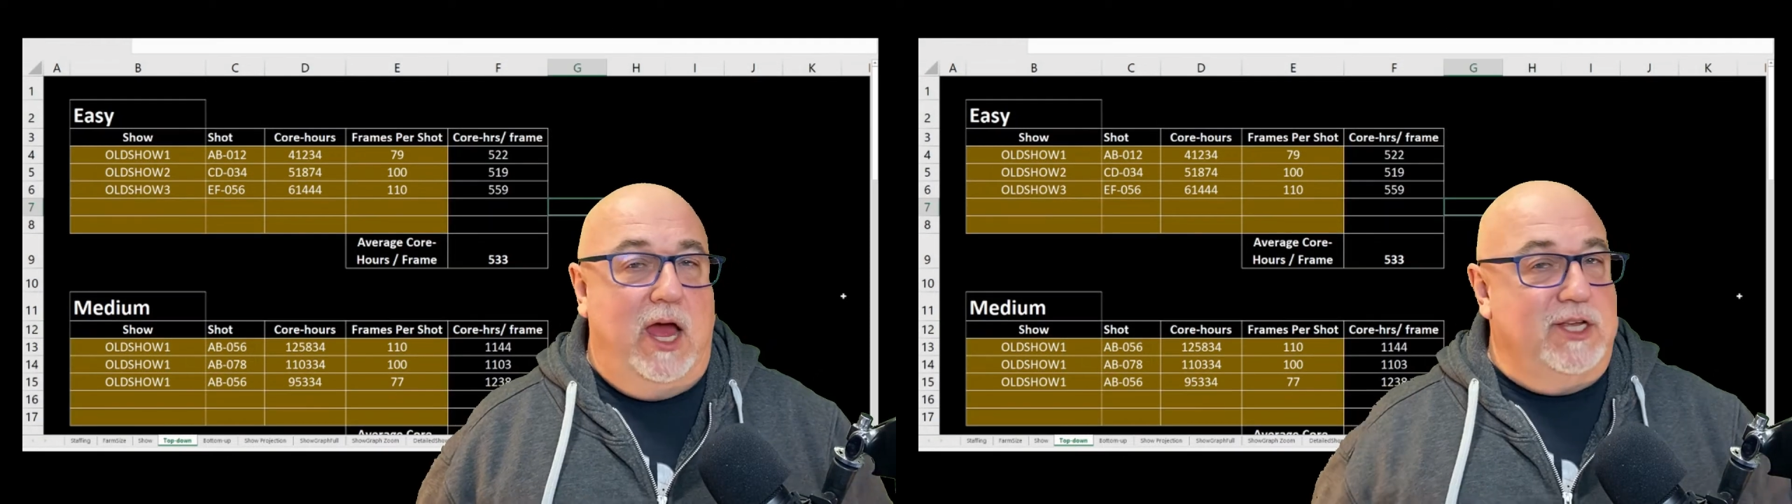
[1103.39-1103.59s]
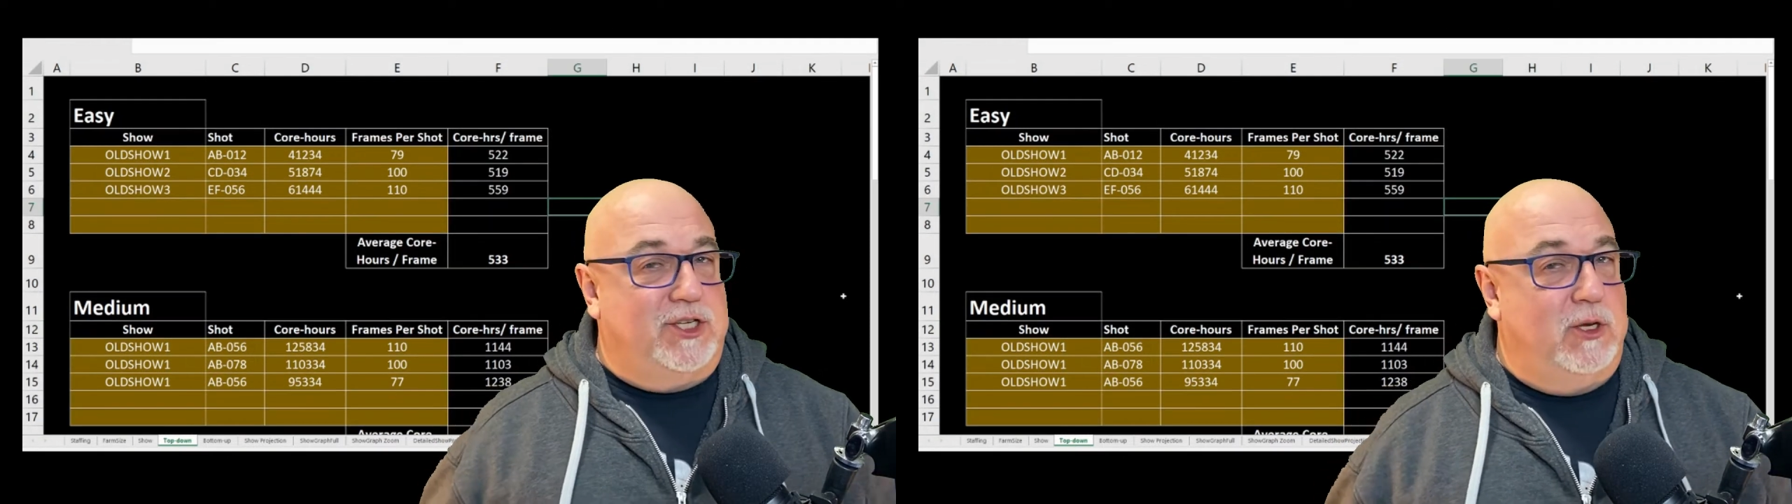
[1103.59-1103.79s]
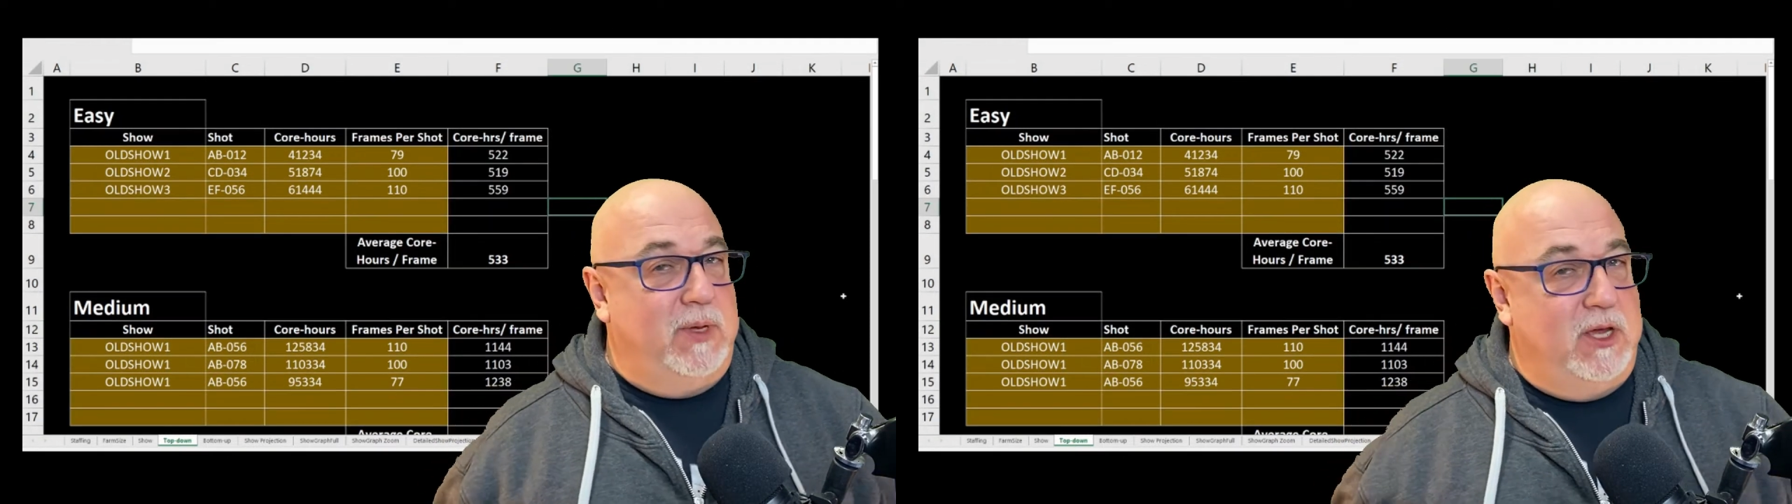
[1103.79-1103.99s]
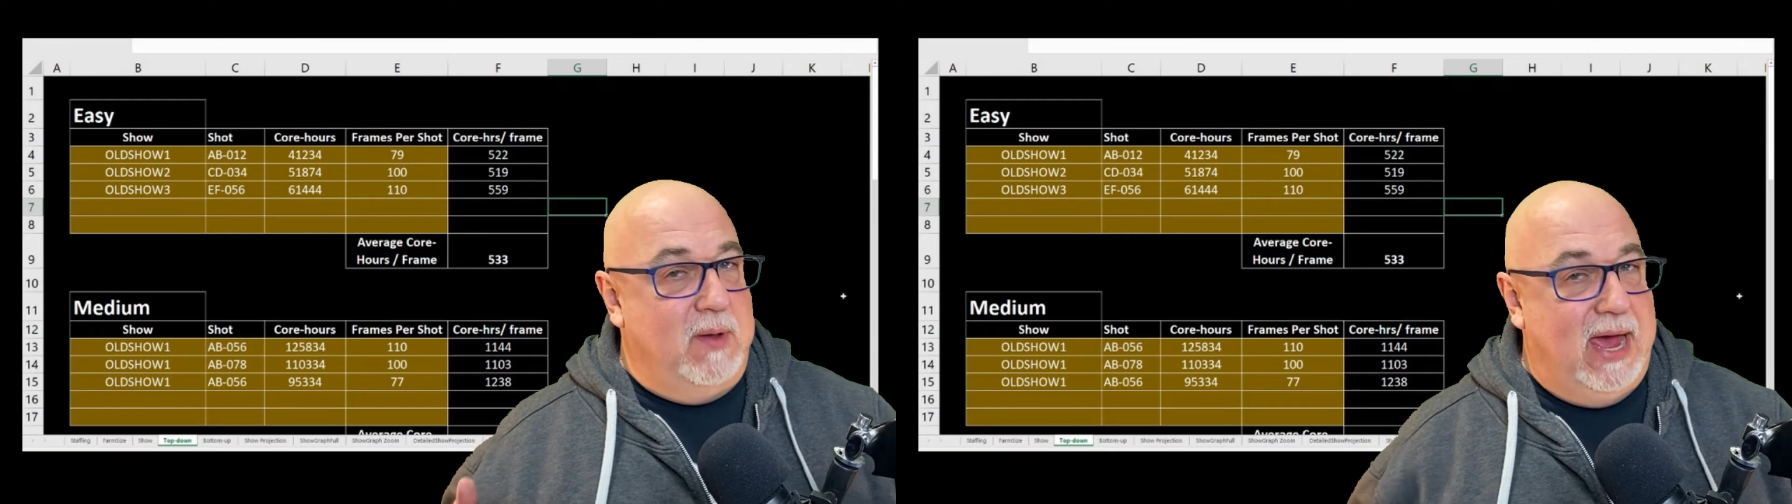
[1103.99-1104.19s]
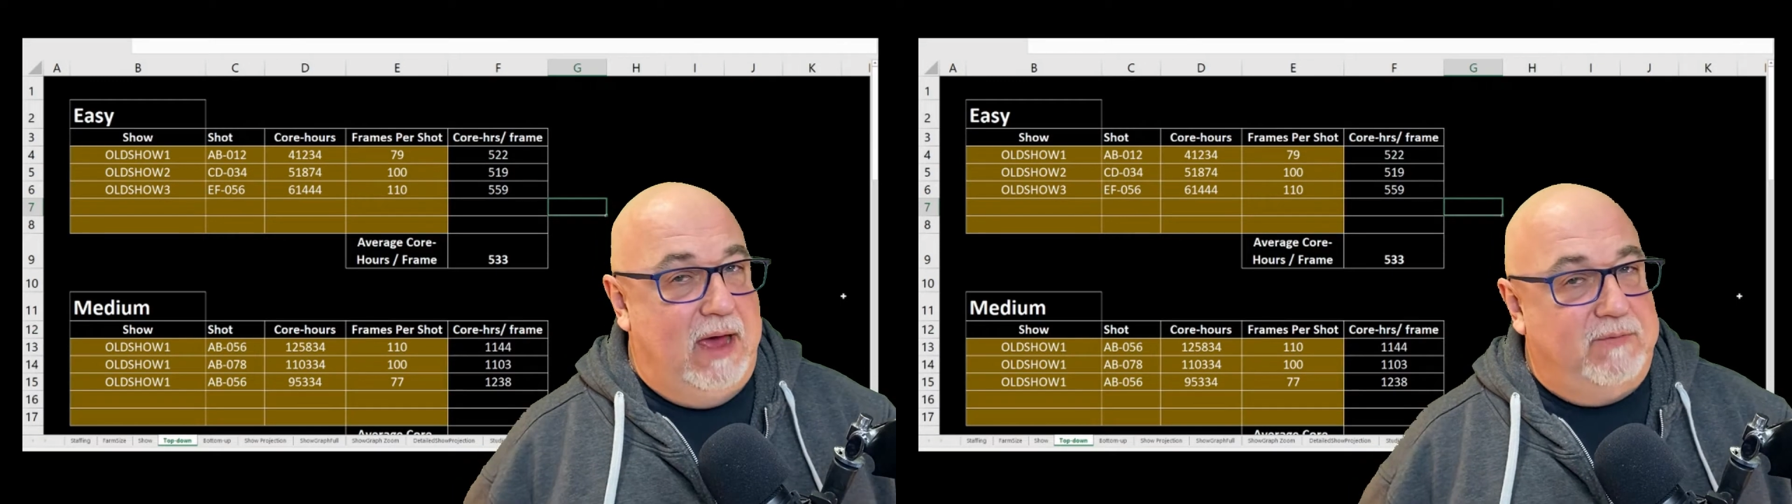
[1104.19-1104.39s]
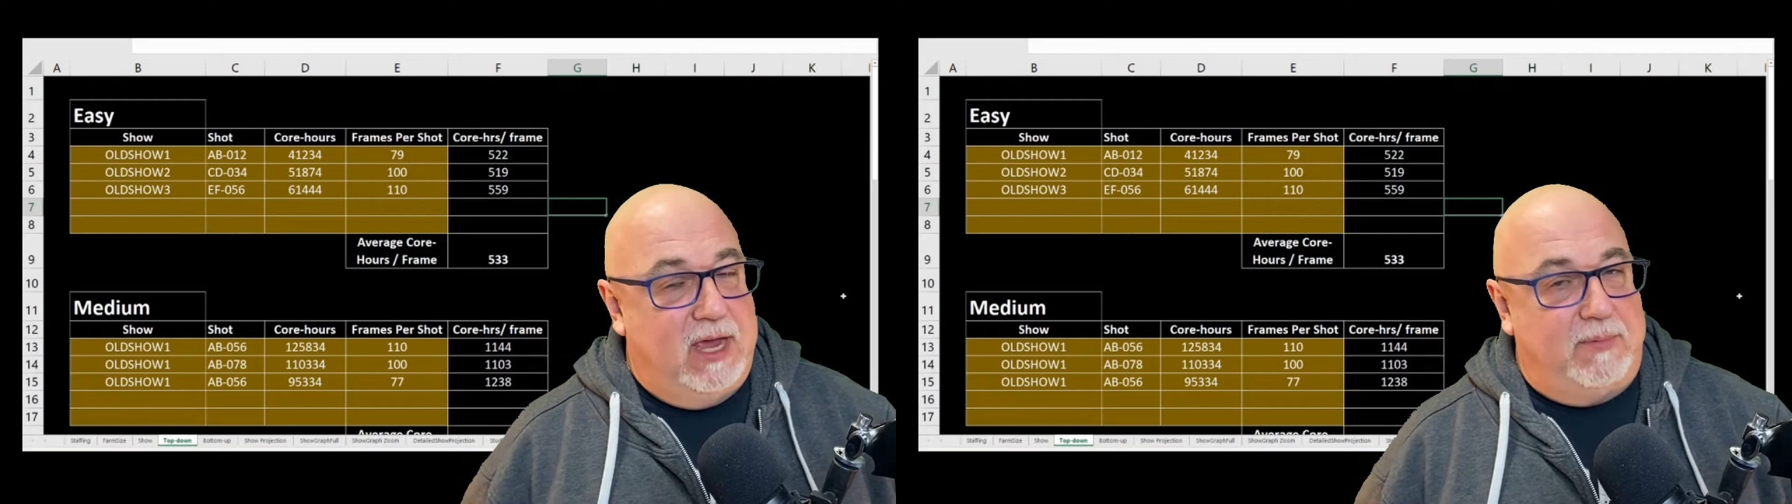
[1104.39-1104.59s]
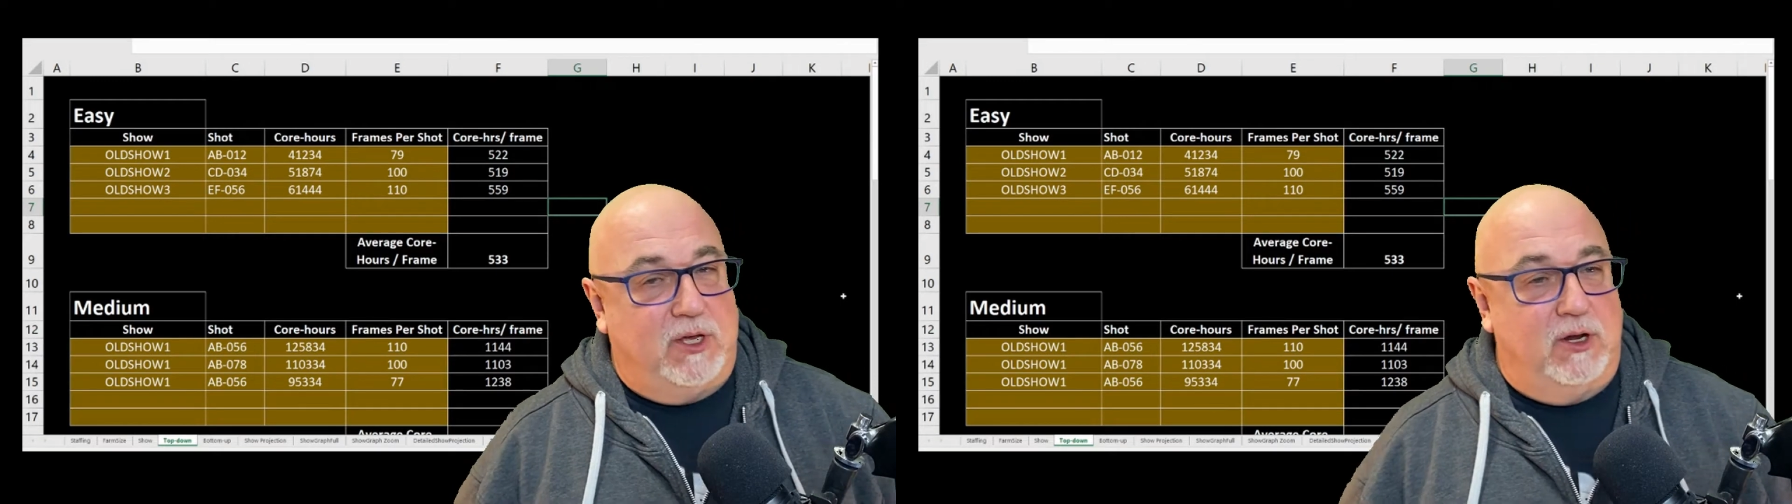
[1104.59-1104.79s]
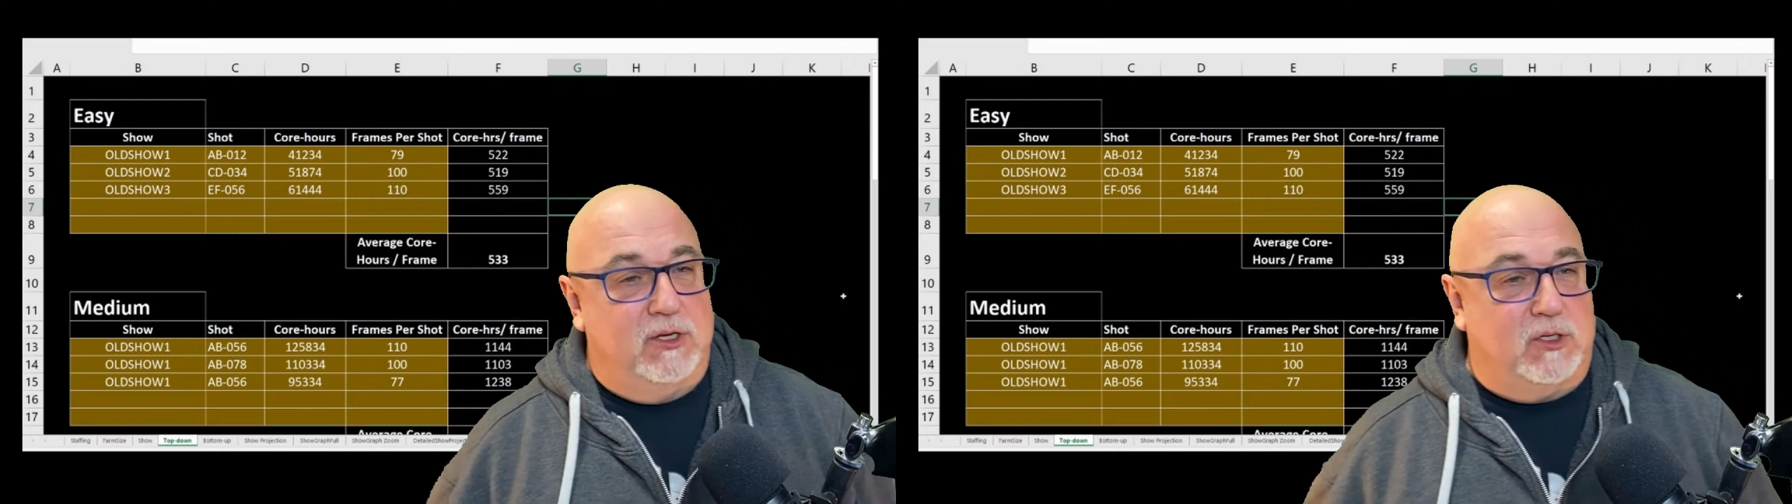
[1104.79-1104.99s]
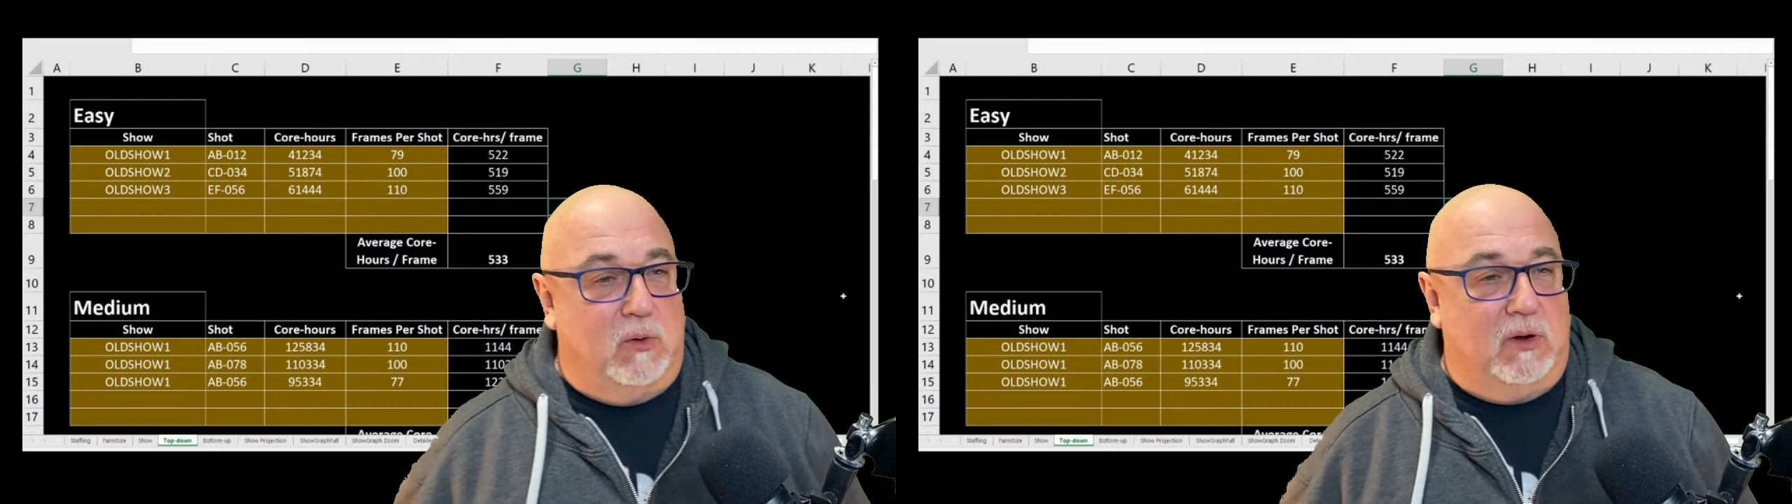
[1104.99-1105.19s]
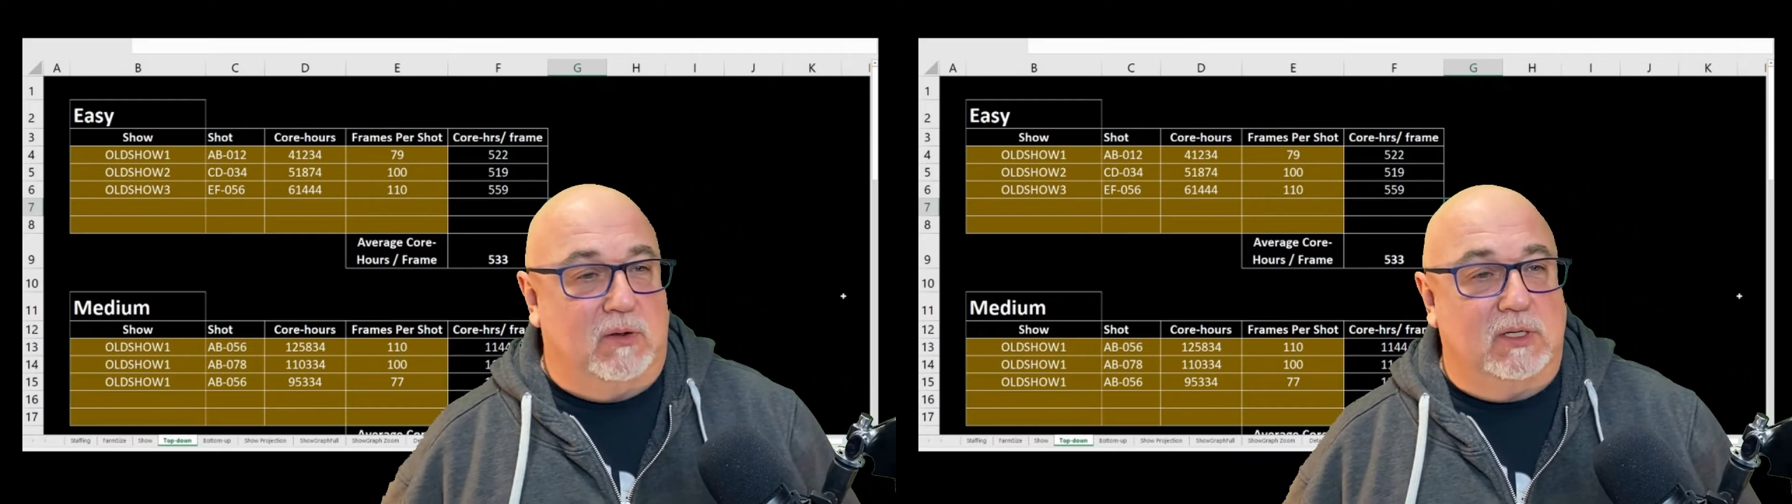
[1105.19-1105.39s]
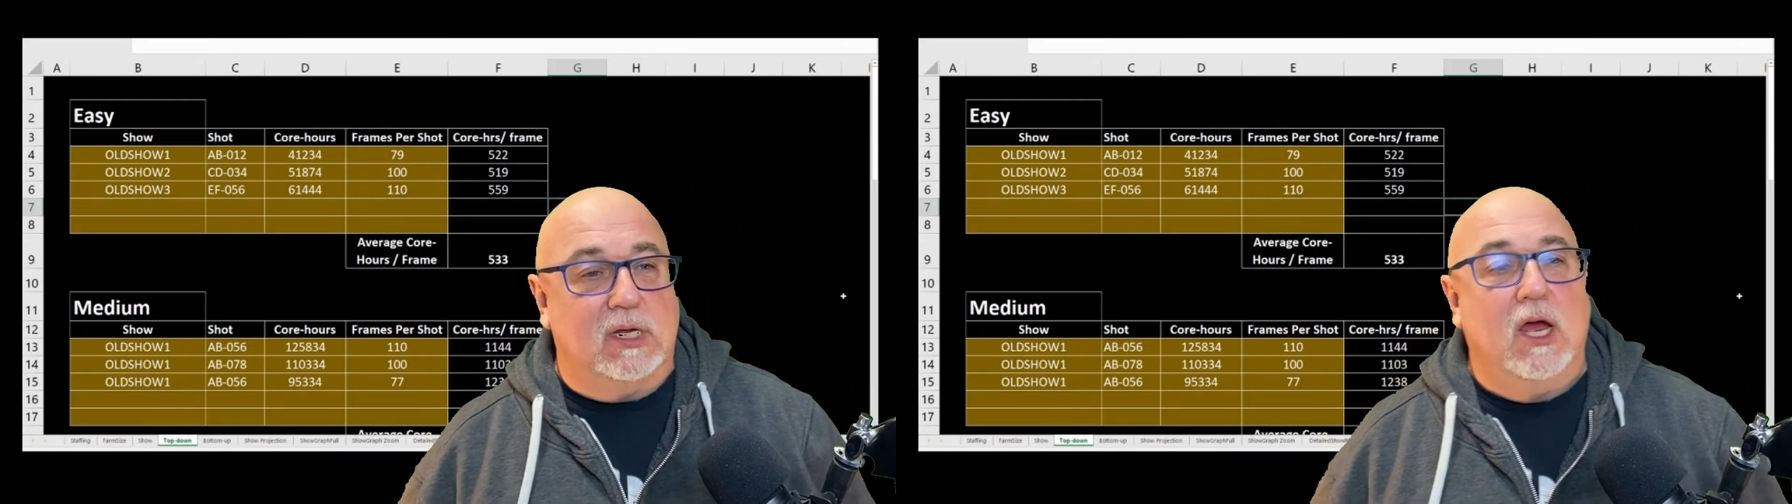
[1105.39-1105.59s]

Assuming you have kept good historicals,